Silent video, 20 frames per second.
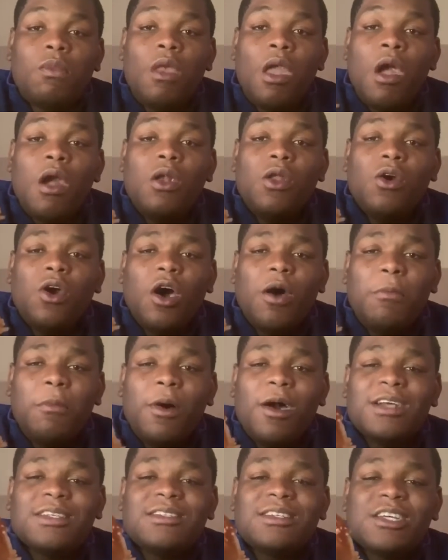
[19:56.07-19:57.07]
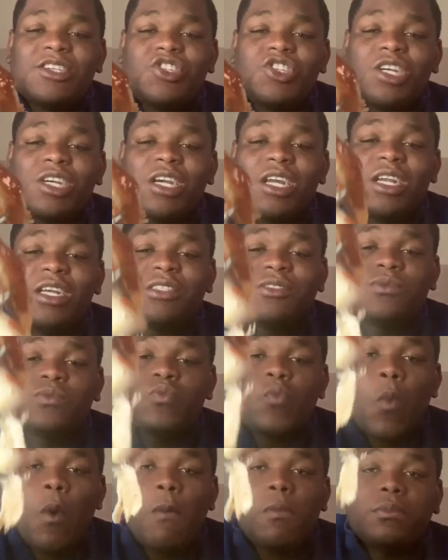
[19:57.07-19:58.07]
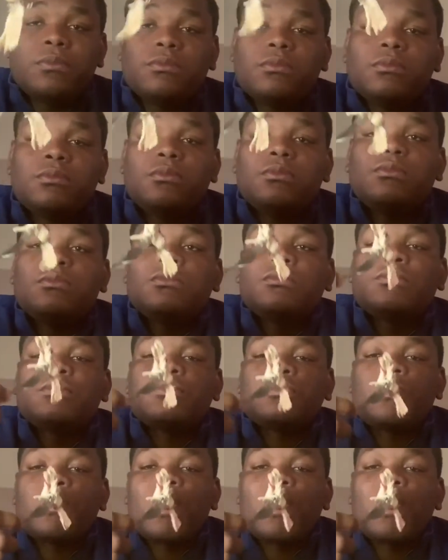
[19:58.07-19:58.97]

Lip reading: Look how moist that chicken is. Mm-mm-mm.